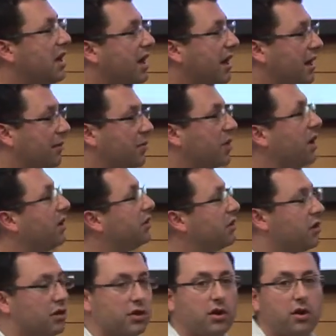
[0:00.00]
Um, we all
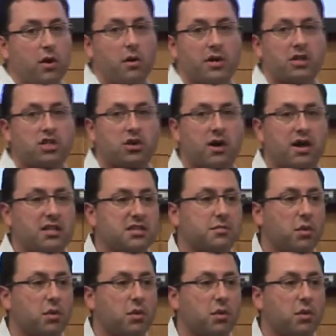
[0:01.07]
know the growing trends,